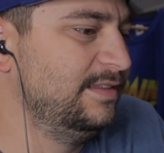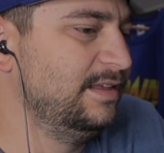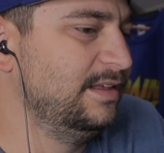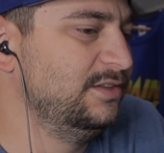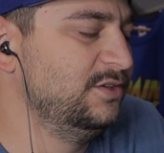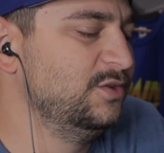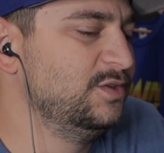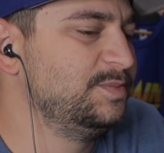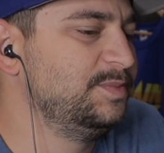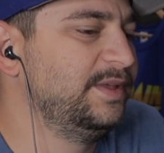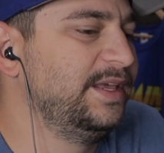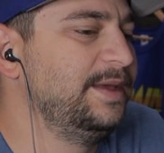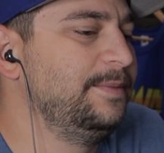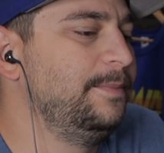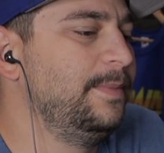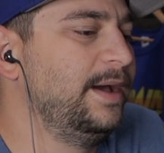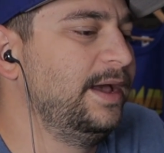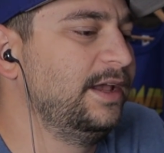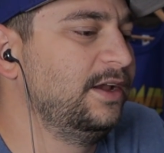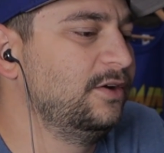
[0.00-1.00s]
That dude's playing
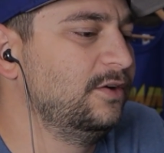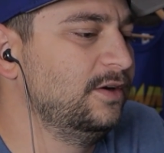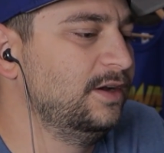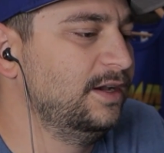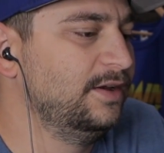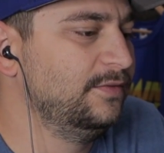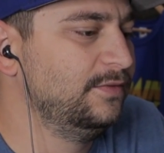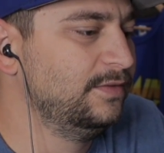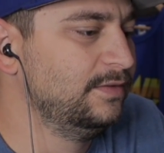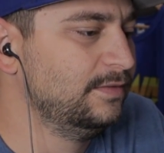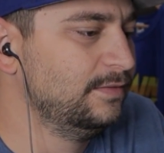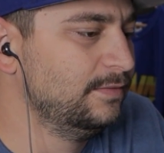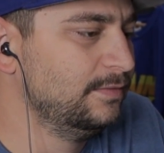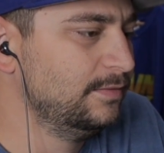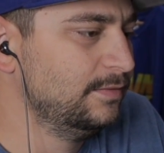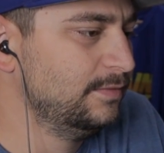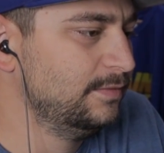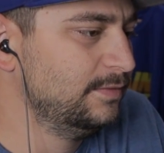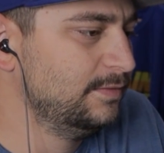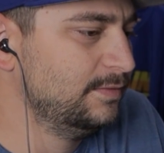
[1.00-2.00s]
Minecraft.
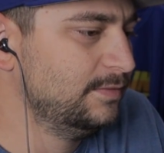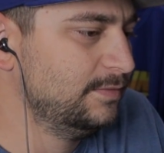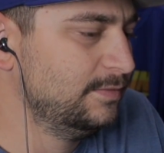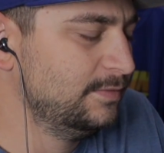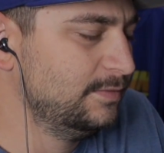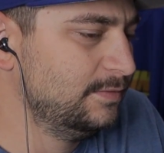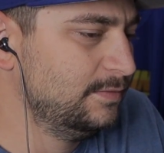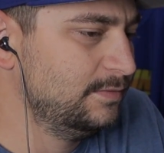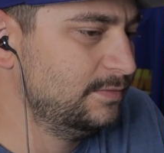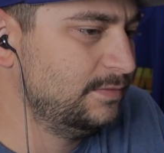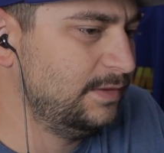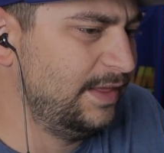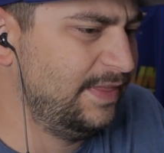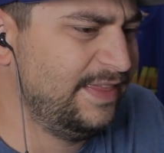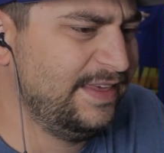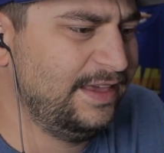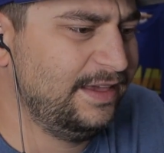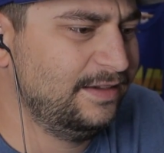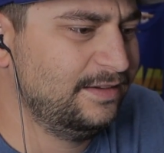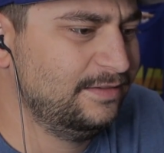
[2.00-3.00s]
I
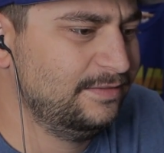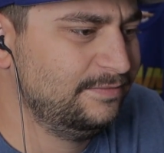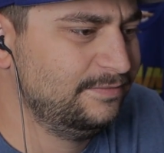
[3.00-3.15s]
think.